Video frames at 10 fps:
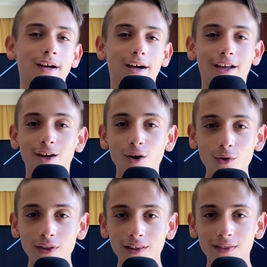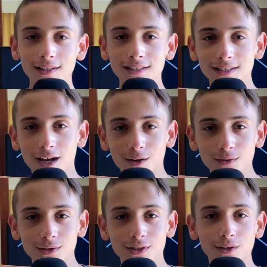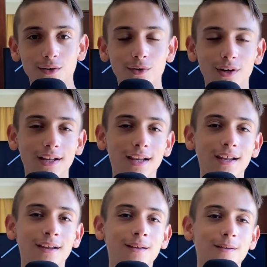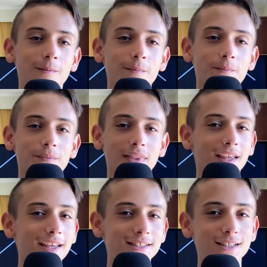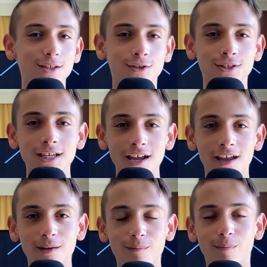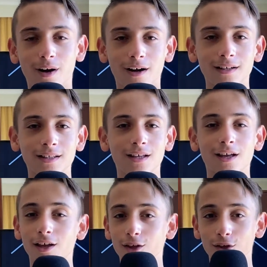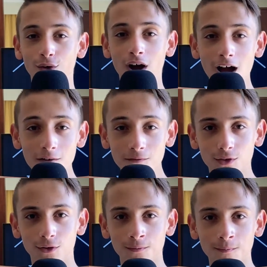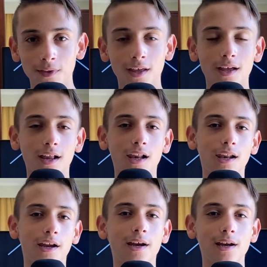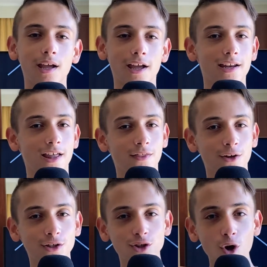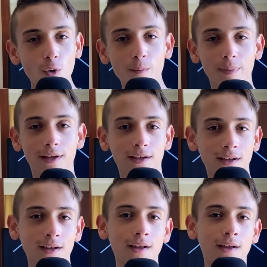I know that this sounds really easy to say, but you have to learn another topic,